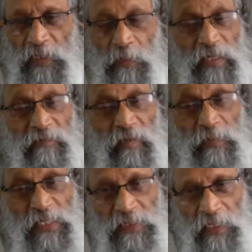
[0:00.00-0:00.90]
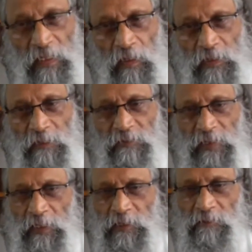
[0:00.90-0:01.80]
Thereby, we miss a lot of
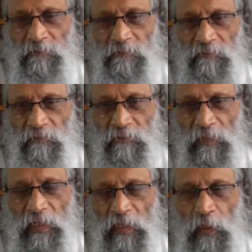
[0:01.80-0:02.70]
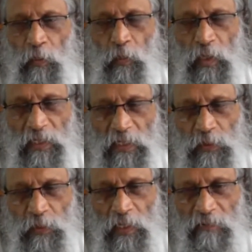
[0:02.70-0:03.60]
things. One
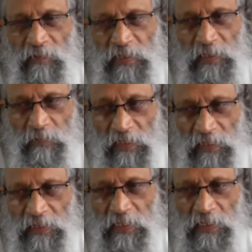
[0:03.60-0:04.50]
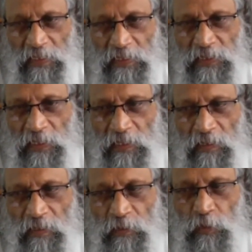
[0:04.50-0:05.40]
needs to have a tremendous attention
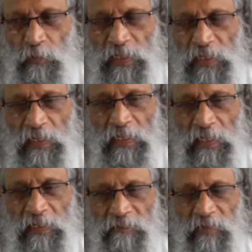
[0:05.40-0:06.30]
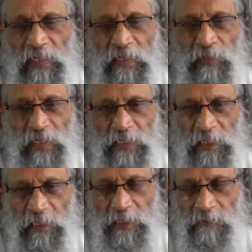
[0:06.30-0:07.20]
to be in the very
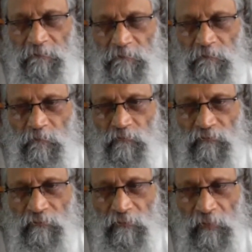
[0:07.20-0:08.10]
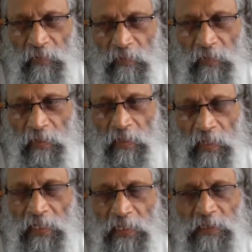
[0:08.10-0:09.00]
present.
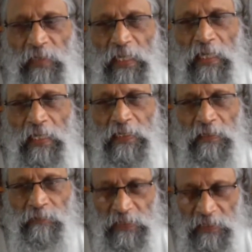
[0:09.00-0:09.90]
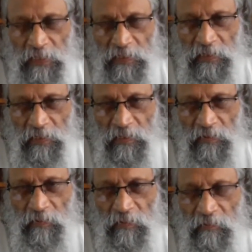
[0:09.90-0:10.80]
Unless we are in the present,
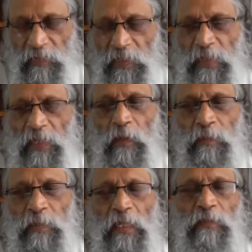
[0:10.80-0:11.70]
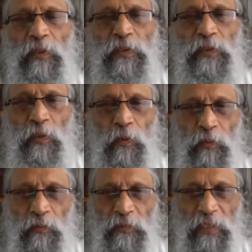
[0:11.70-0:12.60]
we may not be able to
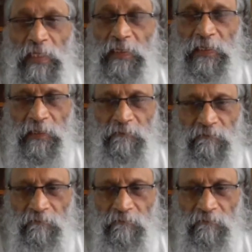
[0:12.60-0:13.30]
know anything.